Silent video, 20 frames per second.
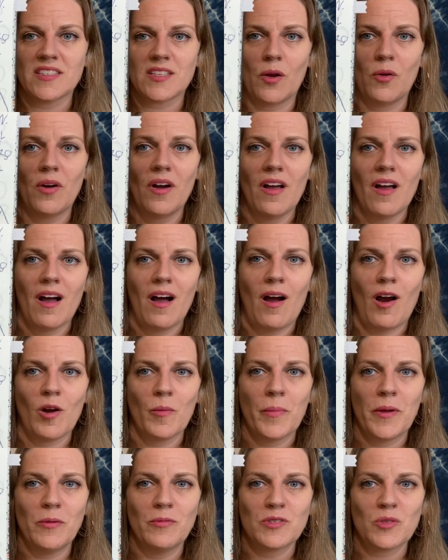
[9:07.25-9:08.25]
So
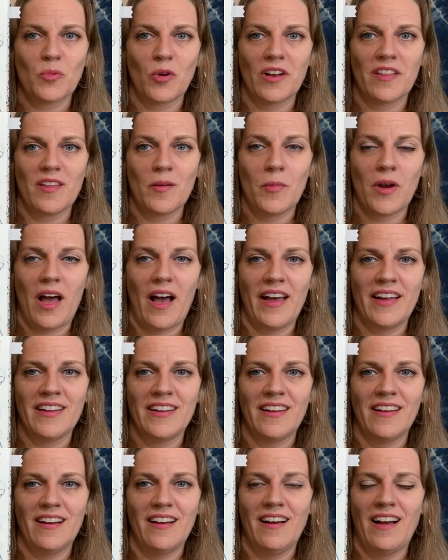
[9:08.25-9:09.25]
harpy was one of them, and
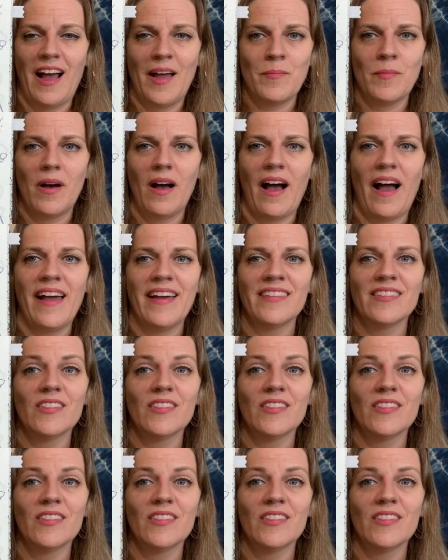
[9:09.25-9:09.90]
I